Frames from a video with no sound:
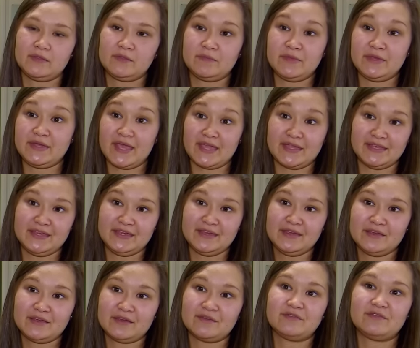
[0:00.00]
the
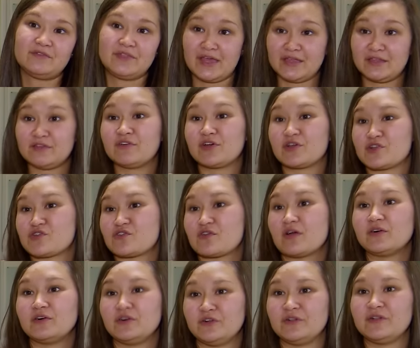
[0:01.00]
beginning of the end of our
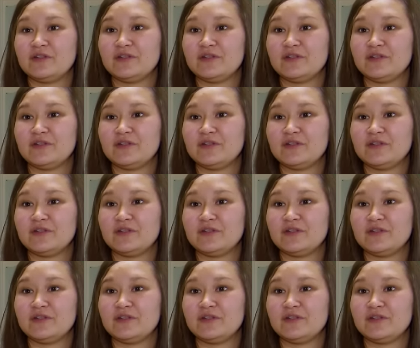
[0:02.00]
struggle.